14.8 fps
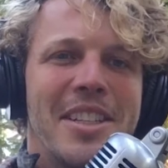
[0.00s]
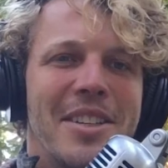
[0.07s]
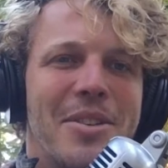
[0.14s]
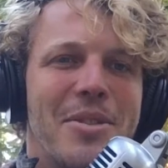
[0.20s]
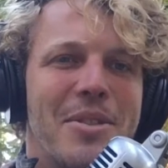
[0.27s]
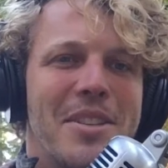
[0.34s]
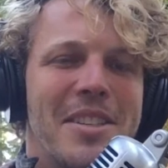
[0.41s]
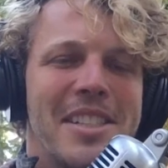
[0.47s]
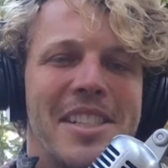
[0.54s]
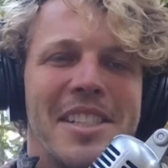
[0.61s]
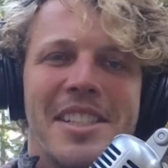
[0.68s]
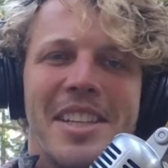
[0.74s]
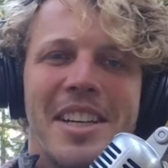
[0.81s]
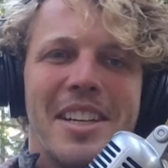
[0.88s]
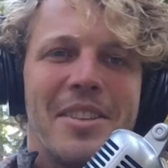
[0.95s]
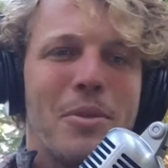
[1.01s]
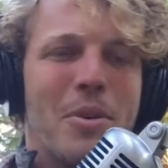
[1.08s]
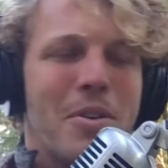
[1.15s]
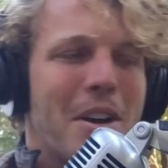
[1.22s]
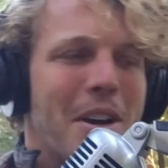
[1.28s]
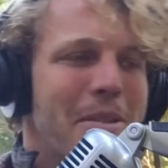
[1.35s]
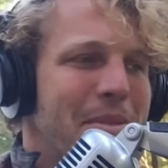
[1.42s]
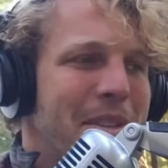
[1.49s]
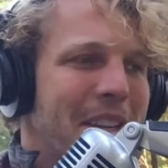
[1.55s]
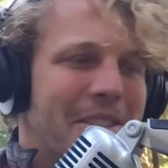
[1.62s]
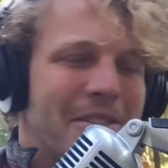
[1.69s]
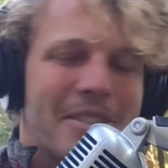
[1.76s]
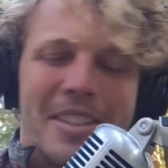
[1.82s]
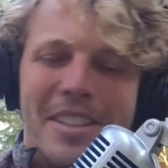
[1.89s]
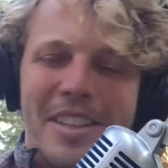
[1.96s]
the quarantine. Just kind of woke up, kind
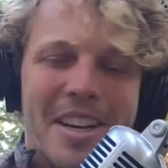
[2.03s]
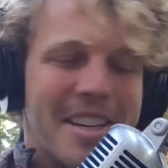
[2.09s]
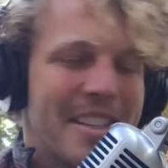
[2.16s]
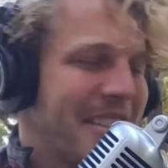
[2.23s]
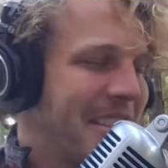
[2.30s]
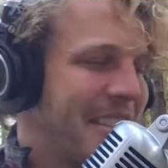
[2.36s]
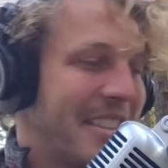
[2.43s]
of concussed,